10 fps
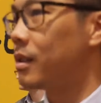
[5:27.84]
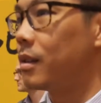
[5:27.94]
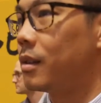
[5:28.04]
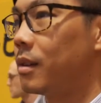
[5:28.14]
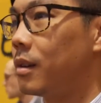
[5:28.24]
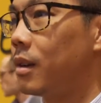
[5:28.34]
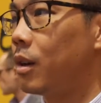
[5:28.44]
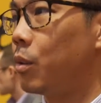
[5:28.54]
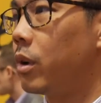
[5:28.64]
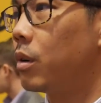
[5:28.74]

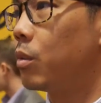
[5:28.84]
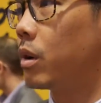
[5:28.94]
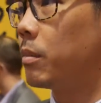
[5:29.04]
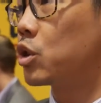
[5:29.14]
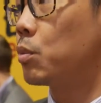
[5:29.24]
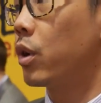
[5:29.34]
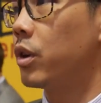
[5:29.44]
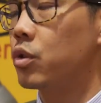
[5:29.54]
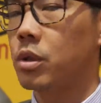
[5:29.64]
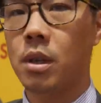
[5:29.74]
No, we're much more
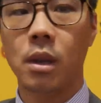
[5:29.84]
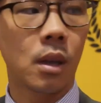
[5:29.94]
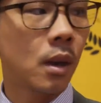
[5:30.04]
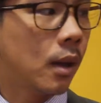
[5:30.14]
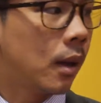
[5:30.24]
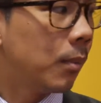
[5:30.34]
interested in